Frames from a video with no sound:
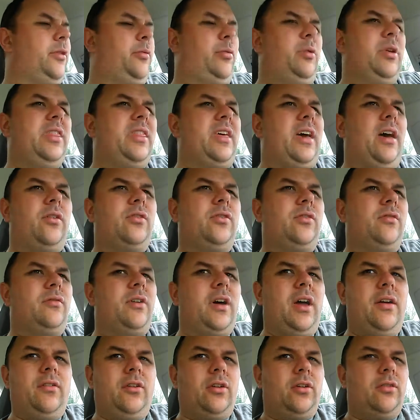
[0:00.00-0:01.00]

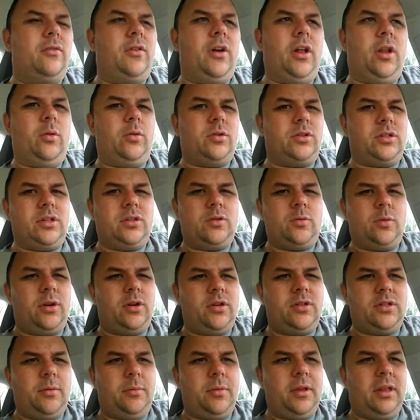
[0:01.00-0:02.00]
3,500 followers on
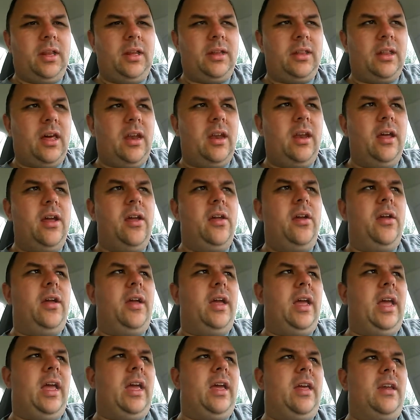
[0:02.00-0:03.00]
Twitter, something like that.
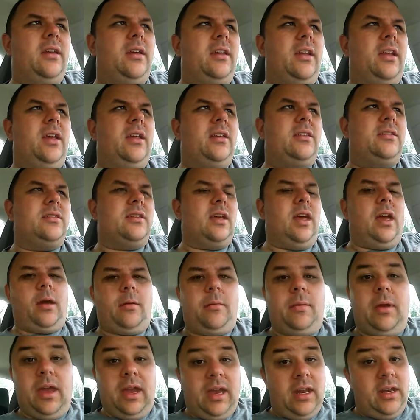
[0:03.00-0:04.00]
And it's
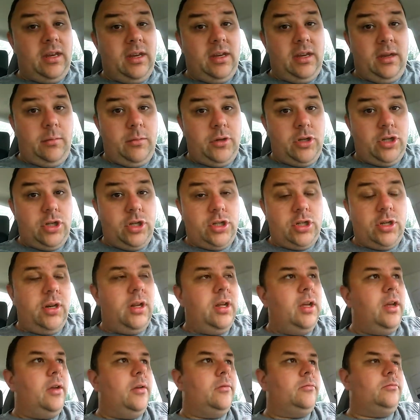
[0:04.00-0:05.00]
at ADD
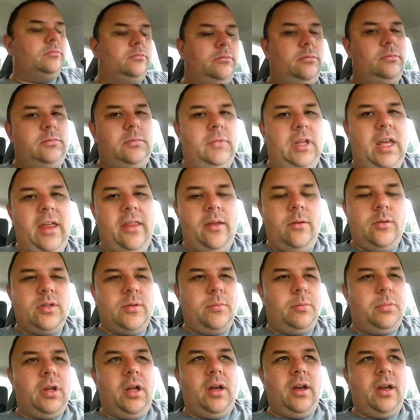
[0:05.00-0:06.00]
Magician. Yeah, that
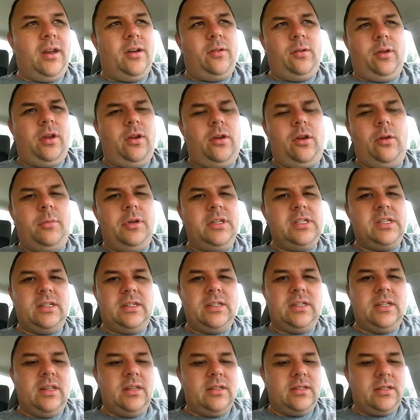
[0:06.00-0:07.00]
was a plug. I don't care. Nobody's
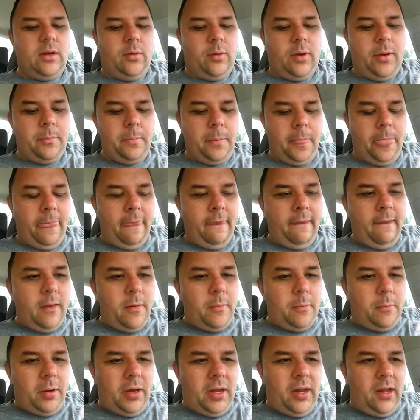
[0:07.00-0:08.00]
going to see this anyway.
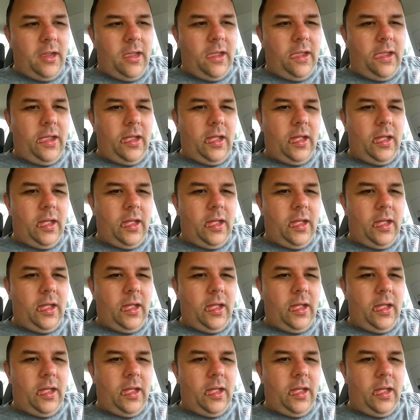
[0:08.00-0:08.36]
But